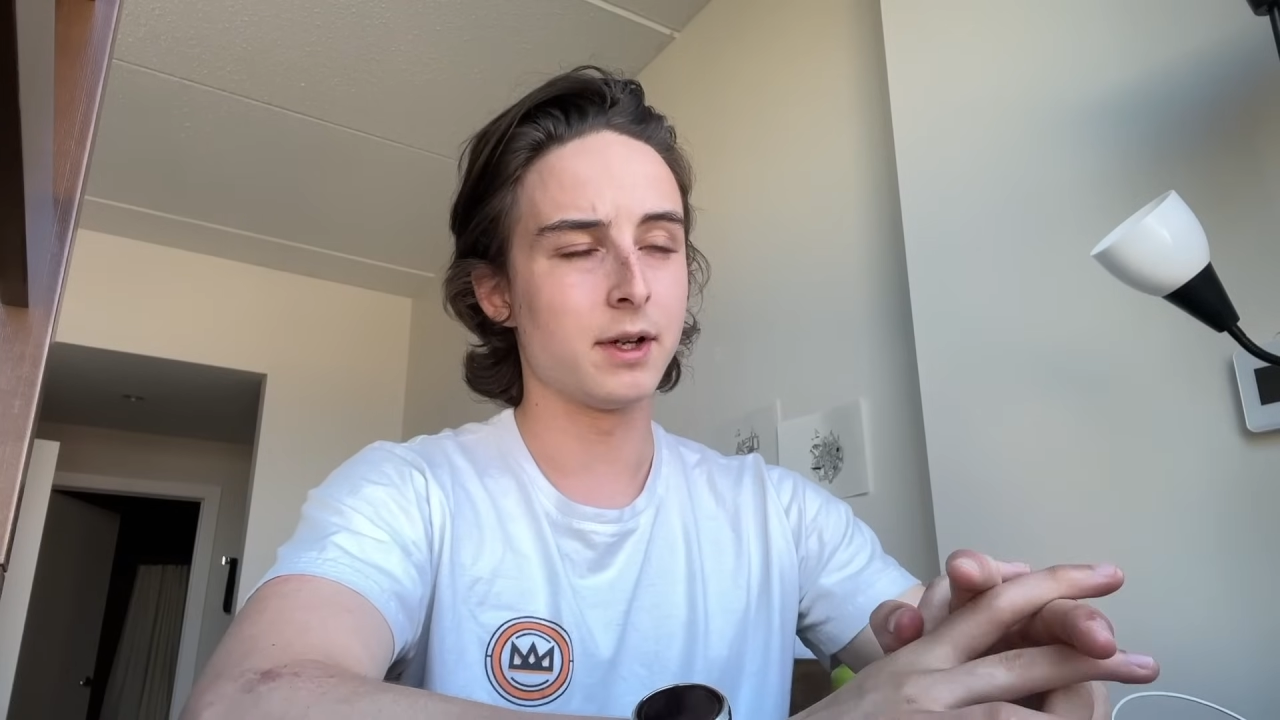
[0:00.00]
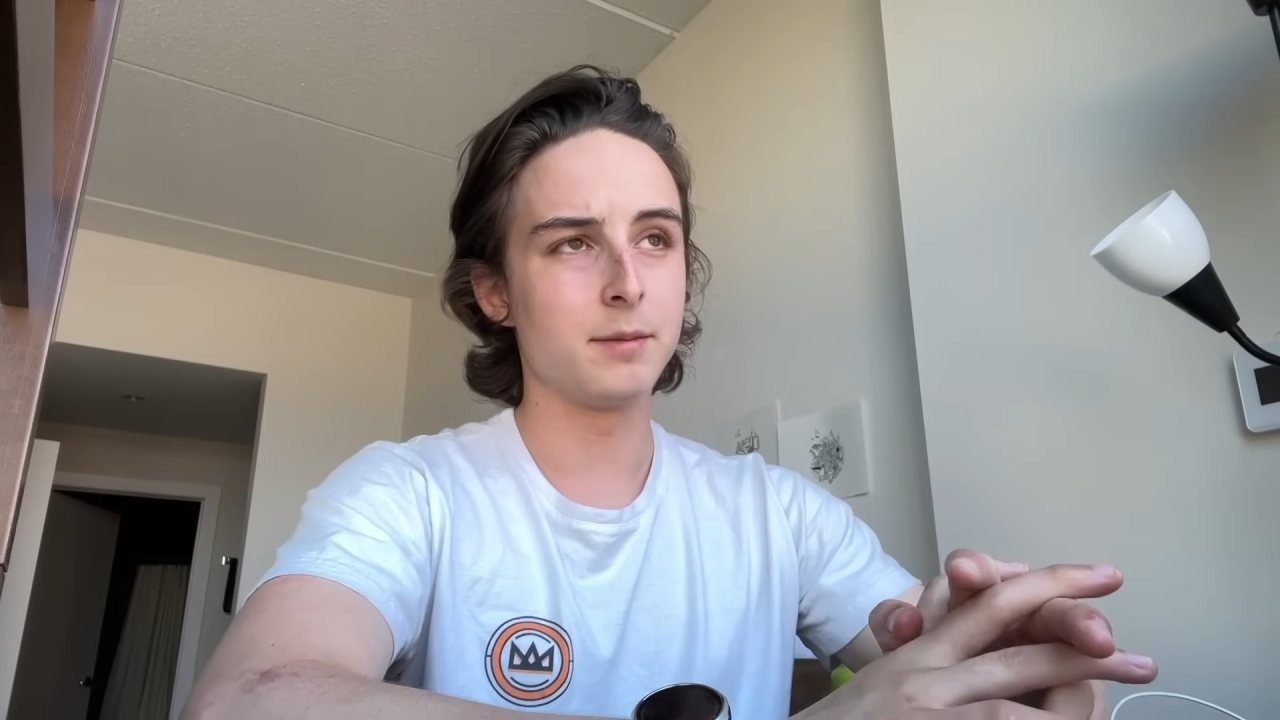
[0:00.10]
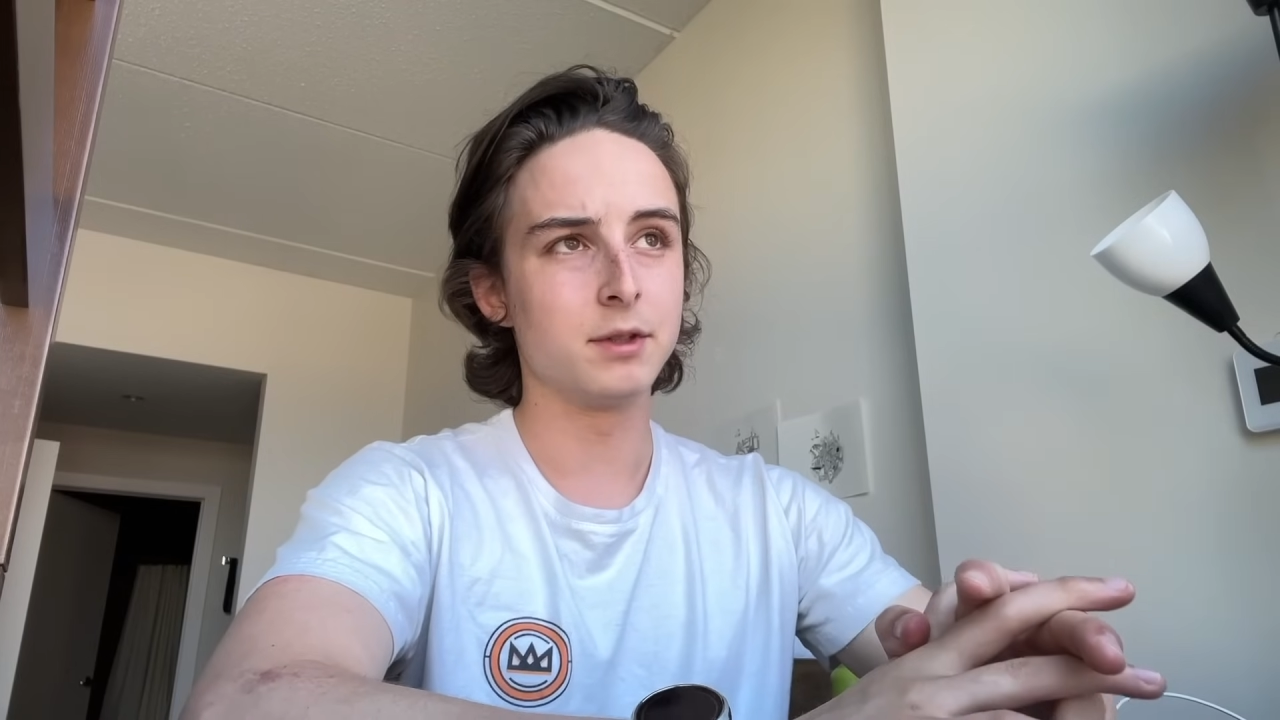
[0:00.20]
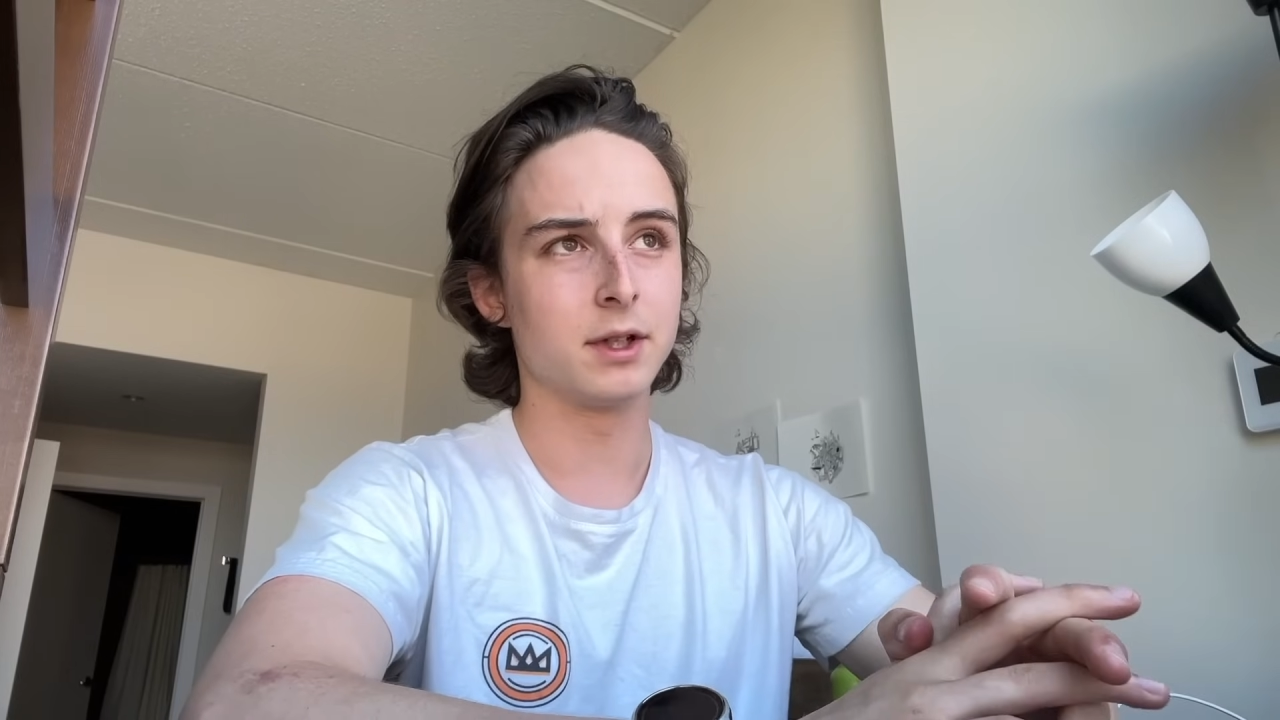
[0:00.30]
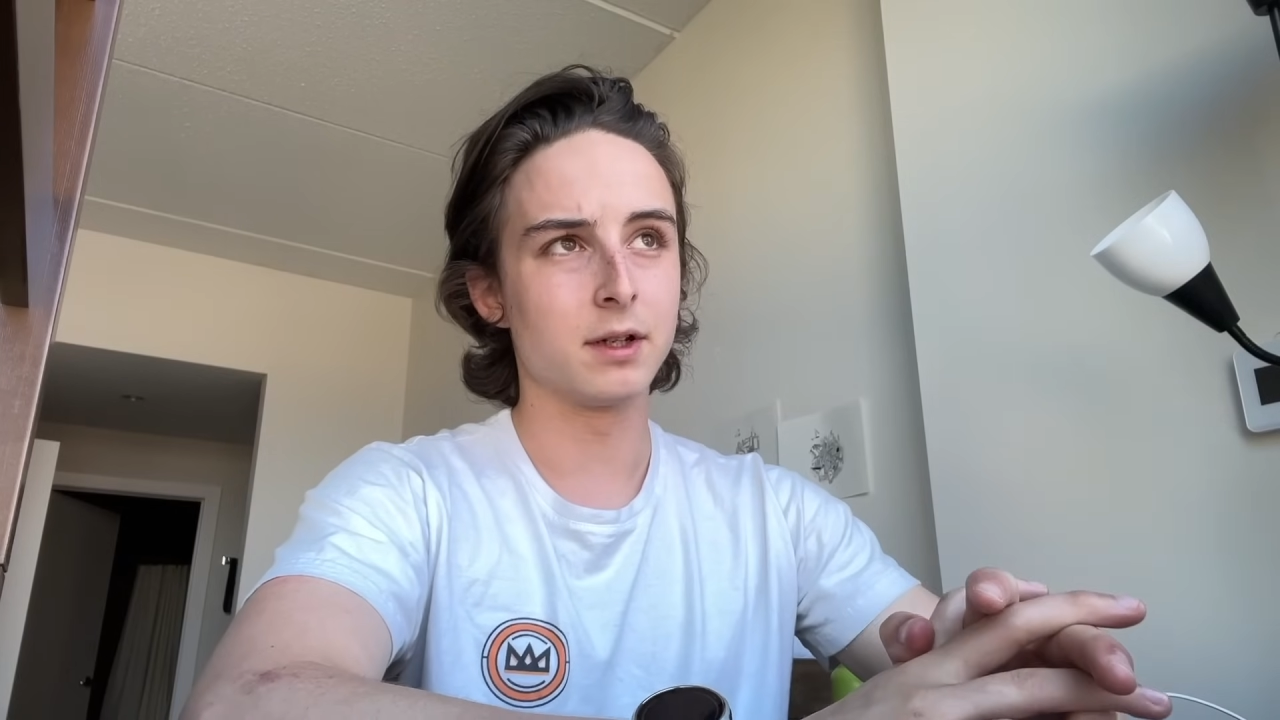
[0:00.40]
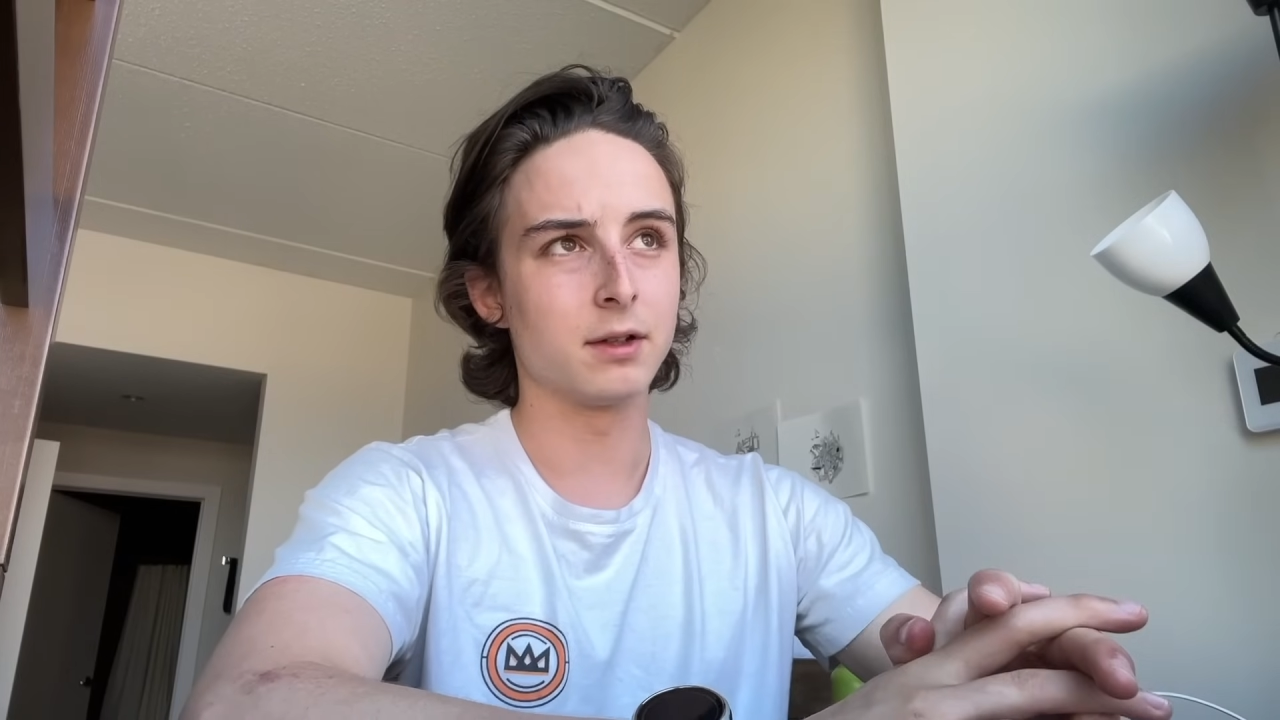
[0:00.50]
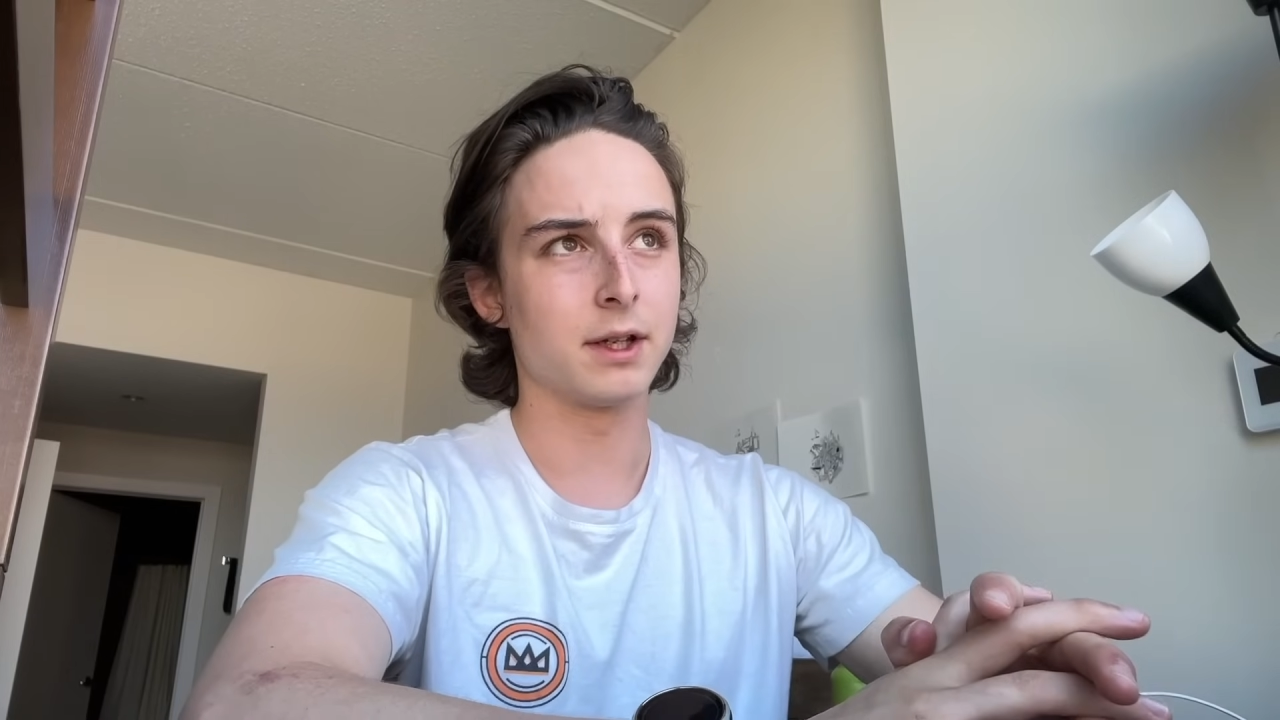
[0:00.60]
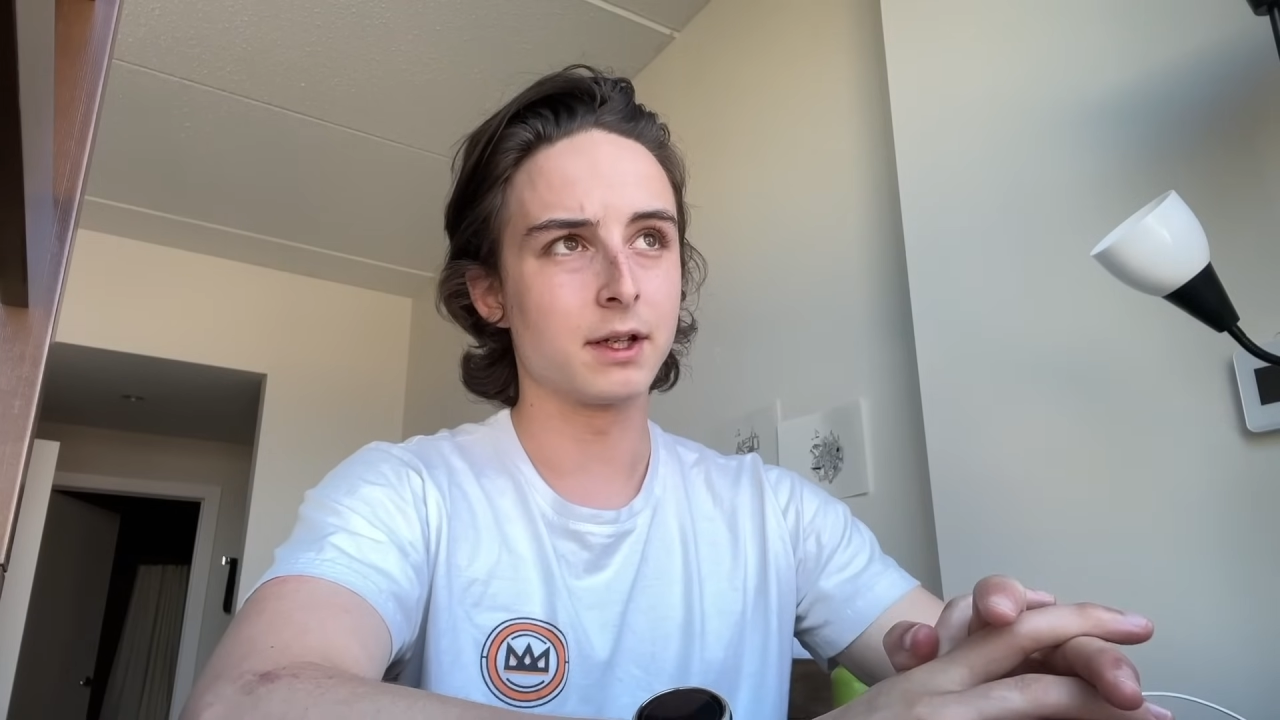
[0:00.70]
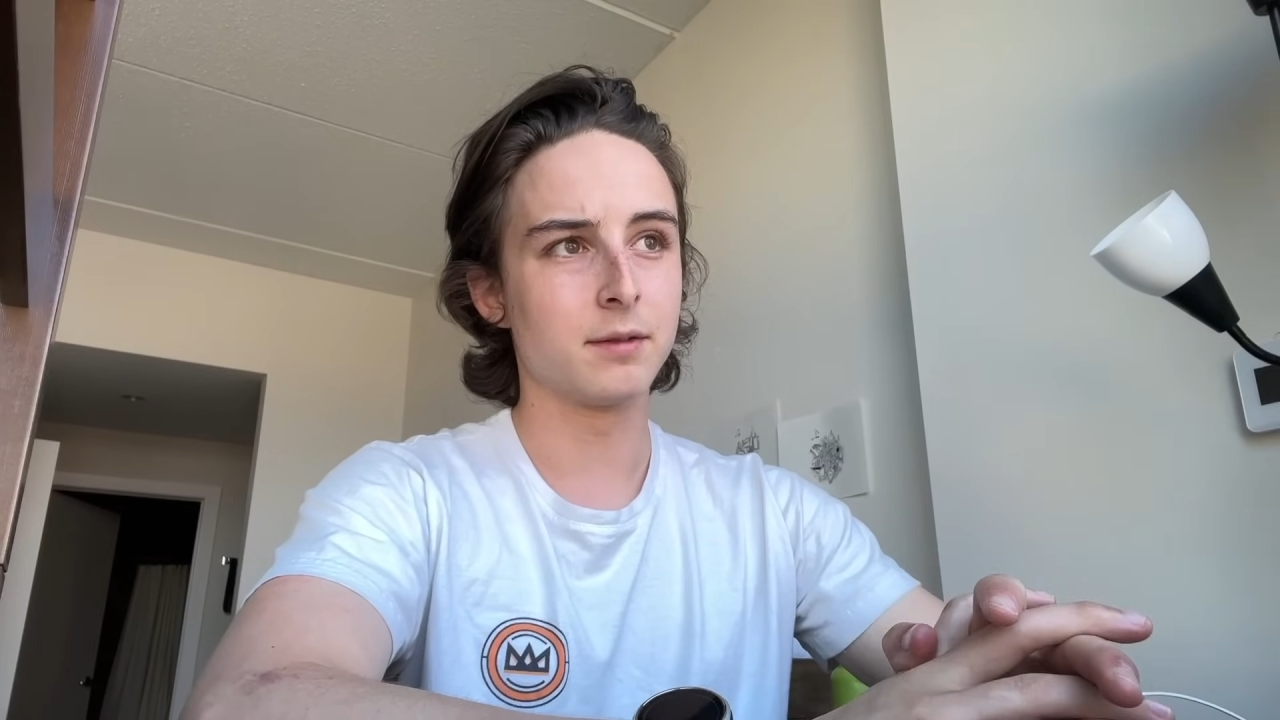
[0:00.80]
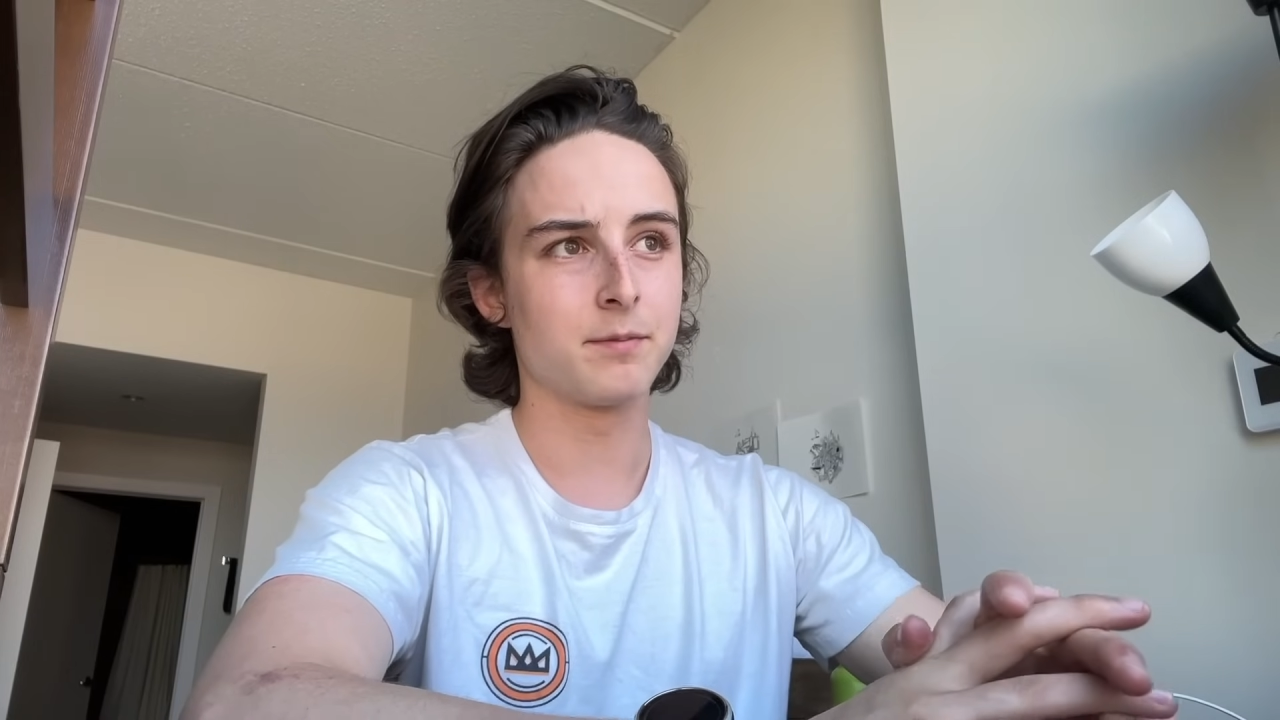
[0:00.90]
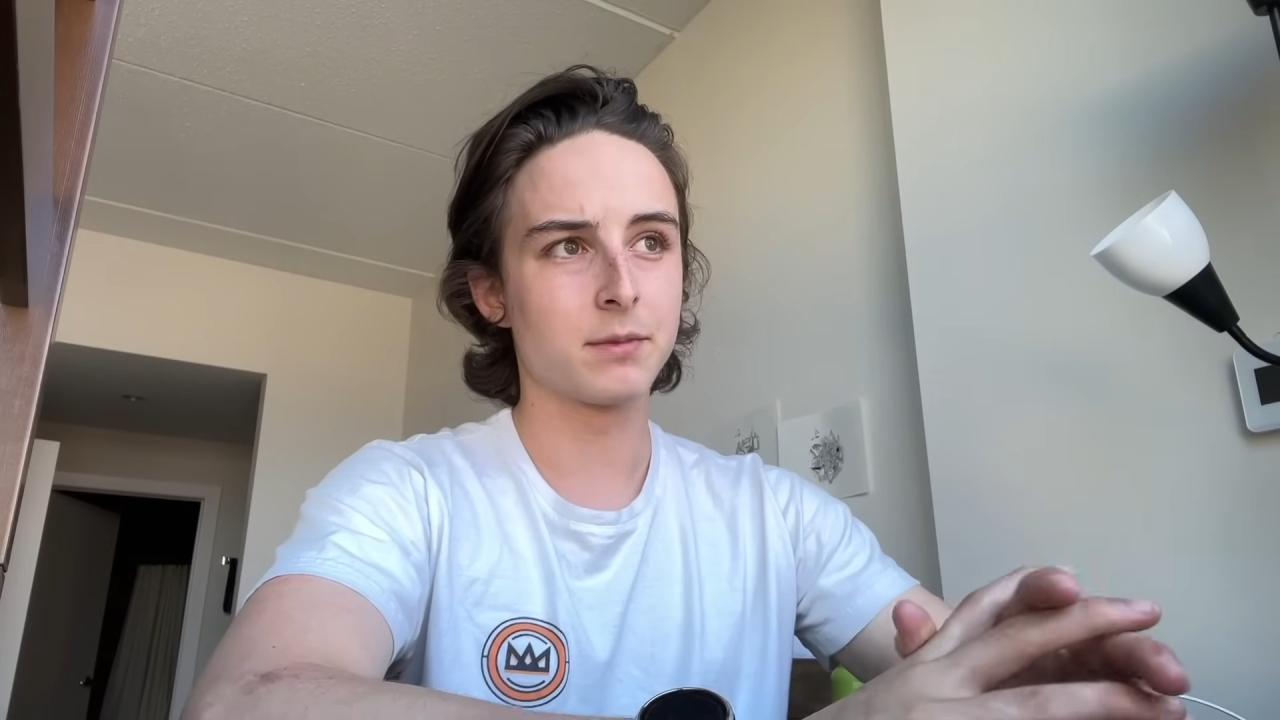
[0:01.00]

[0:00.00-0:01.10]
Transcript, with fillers: emulator like